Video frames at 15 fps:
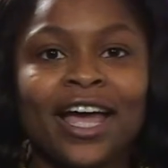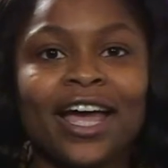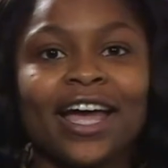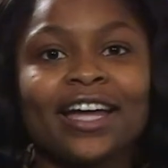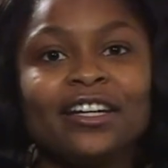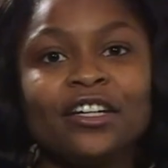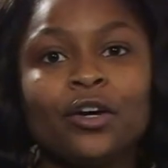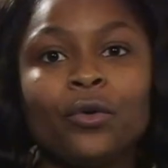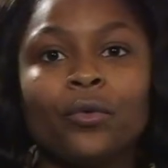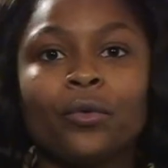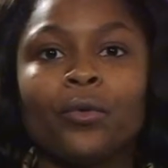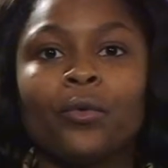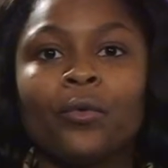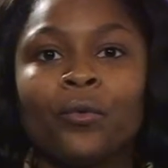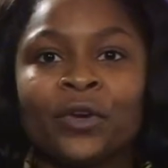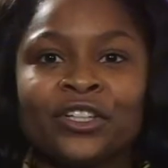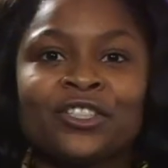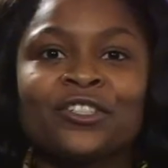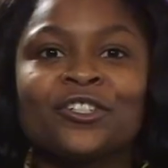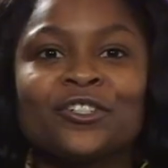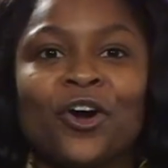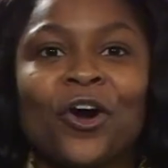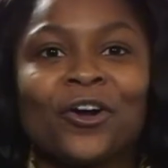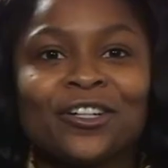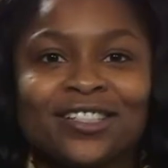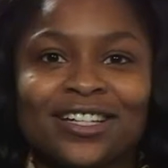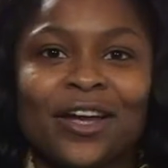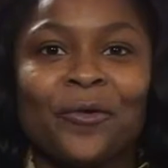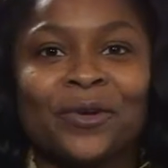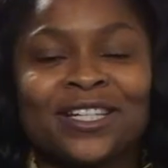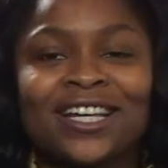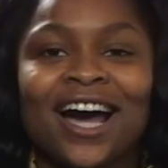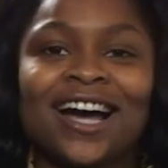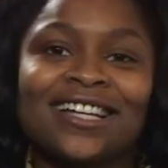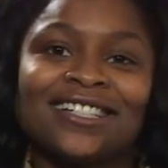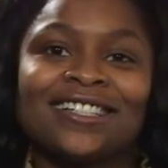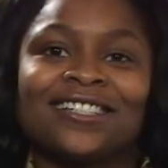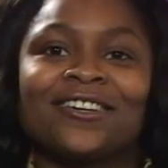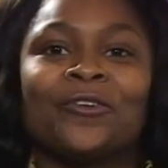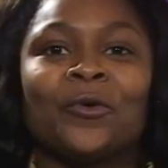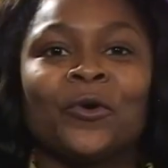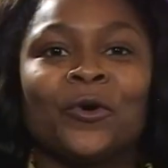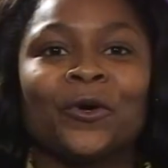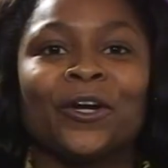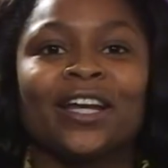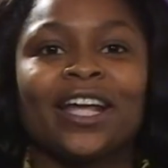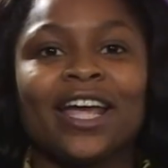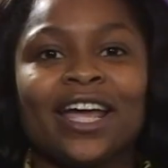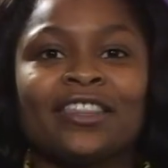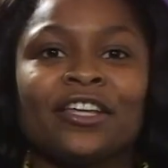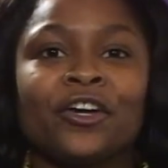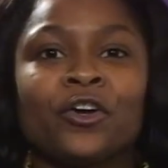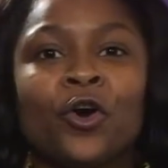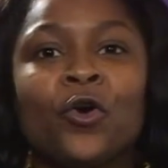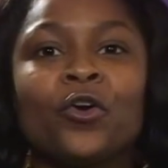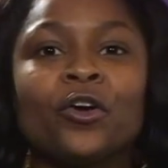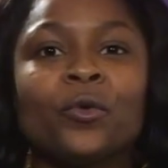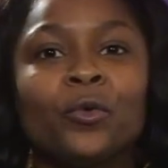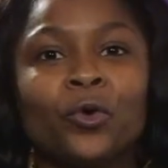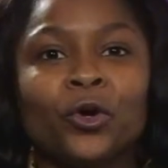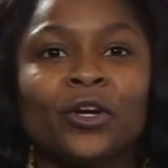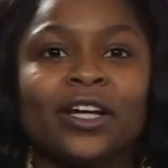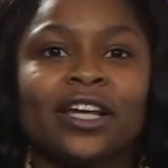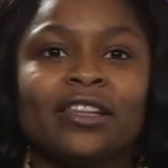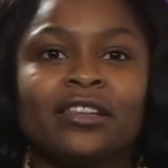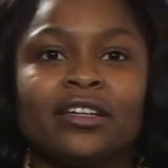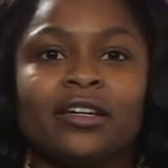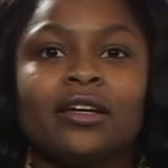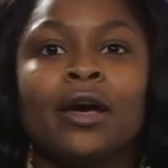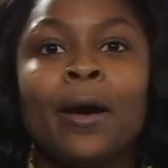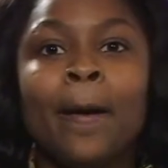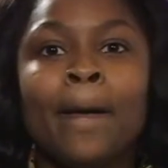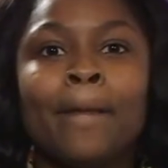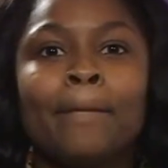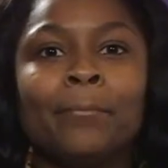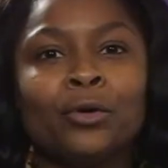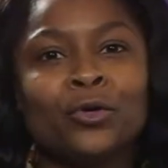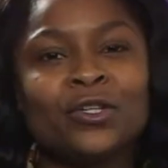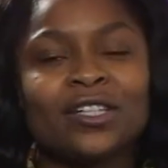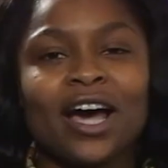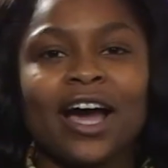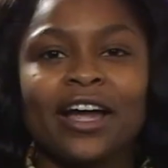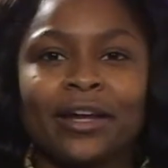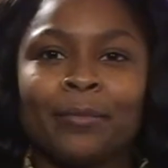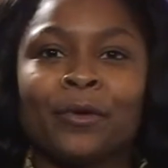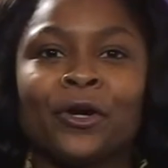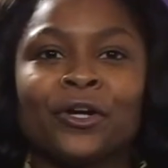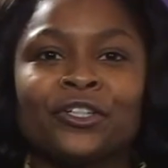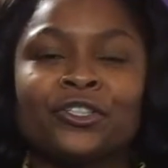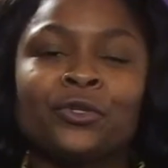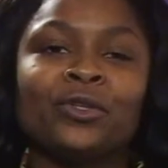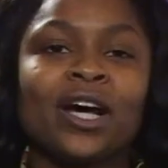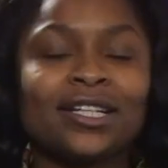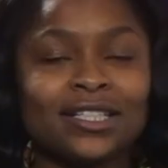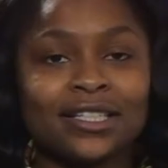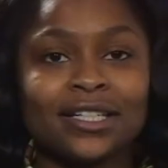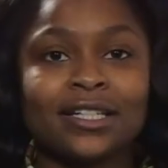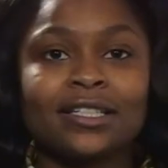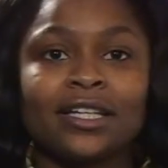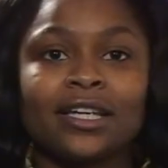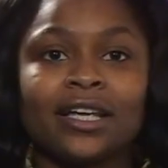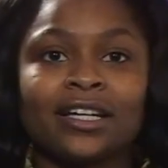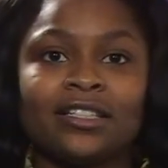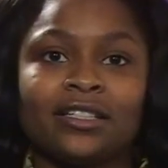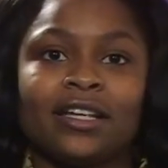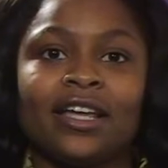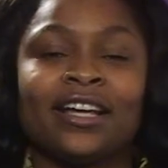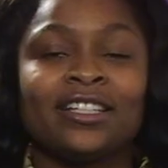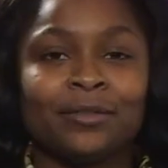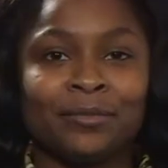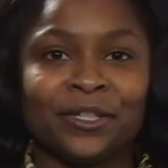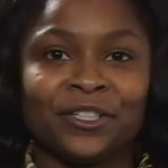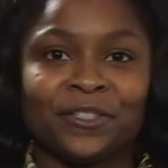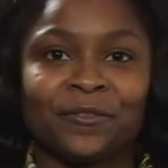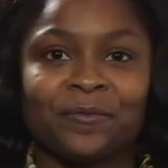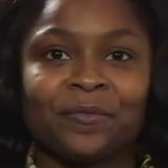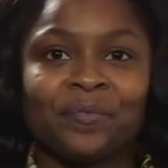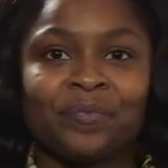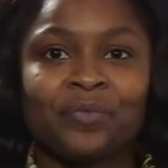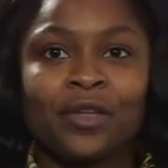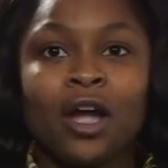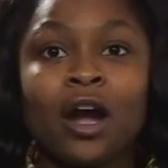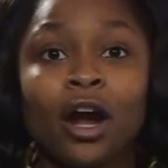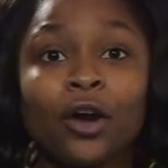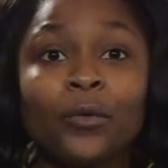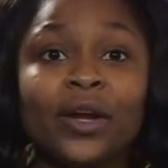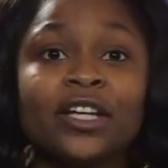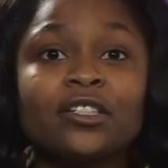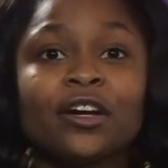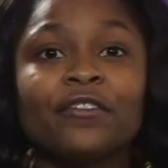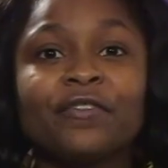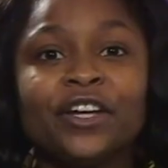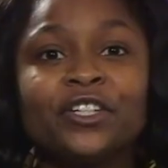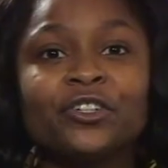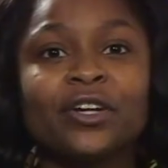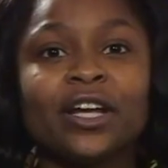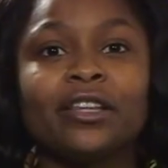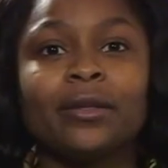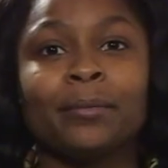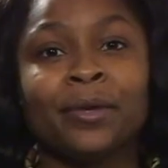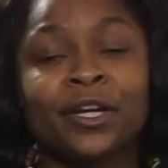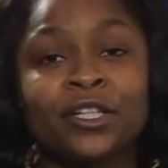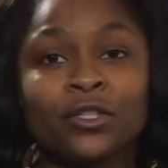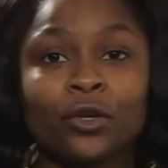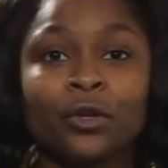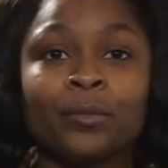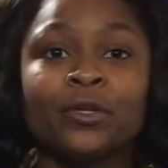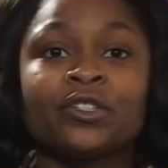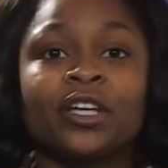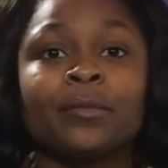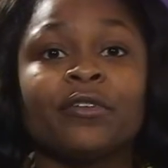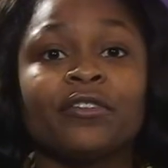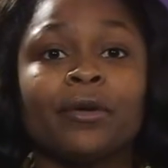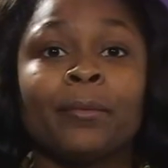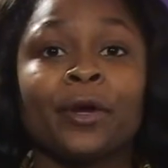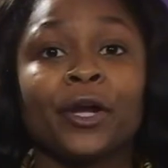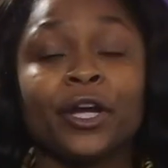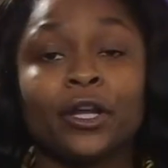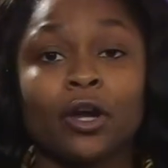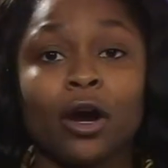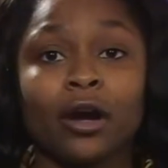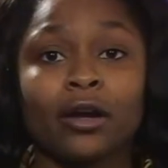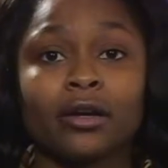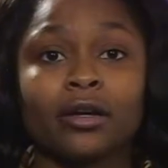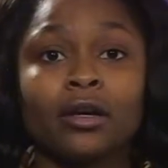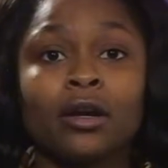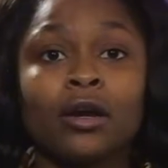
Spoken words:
Edna Wishner's Arts in Wisconsin's Award, and the Gold Award in the Bullseye Emerge 2016 exhibition. Her works are featured in the Minnesota Museum of American Art,